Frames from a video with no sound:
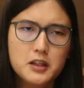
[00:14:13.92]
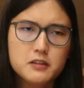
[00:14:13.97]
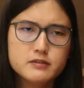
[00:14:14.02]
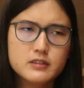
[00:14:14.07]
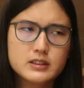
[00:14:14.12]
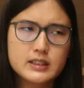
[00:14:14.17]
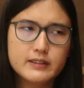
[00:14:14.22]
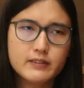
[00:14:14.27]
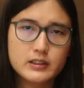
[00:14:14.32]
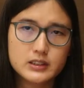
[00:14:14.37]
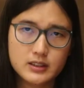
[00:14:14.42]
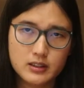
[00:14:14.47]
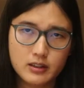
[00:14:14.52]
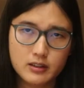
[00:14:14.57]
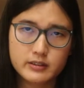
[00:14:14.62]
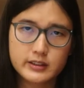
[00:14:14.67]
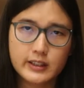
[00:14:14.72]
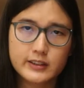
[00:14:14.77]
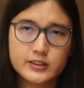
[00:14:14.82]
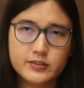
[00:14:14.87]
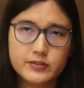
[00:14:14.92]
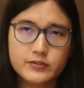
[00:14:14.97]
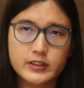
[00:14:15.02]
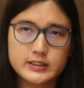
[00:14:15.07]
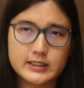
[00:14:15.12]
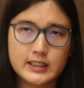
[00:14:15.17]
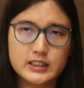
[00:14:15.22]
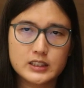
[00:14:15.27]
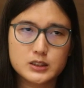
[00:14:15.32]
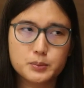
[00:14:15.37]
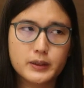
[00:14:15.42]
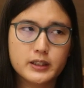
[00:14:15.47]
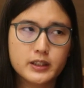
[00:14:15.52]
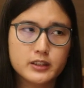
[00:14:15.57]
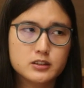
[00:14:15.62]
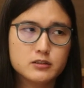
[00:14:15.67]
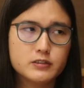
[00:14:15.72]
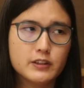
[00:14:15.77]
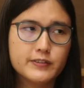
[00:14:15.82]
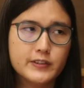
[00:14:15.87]
What I was told that was that the
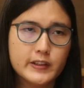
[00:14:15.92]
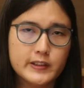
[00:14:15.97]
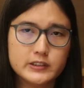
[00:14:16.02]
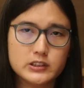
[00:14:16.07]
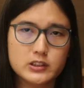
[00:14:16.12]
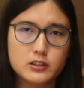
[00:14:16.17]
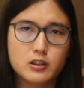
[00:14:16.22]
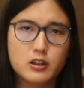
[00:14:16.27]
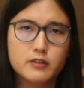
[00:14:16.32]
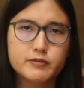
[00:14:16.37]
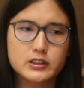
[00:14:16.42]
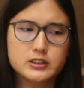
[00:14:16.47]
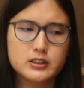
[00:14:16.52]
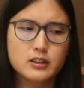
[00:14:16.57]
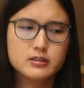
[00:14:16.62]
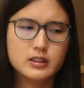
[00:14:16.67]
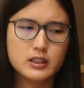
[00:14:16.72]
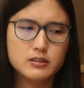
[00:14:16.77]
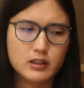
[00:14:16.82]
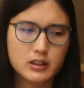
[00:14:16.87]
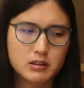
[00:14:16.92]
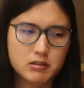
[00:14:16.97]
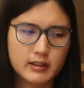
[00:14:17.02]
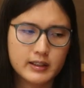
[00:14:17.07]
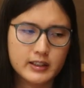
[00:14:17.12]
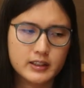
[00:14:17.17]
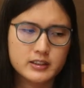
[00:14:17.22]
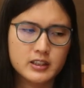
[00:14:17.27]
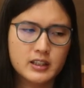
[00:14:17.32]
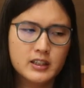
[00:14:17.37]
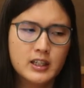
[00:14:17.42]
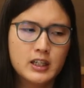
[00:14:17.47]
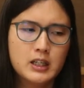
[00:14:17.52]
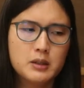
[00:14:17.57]
speaker's refusal was only required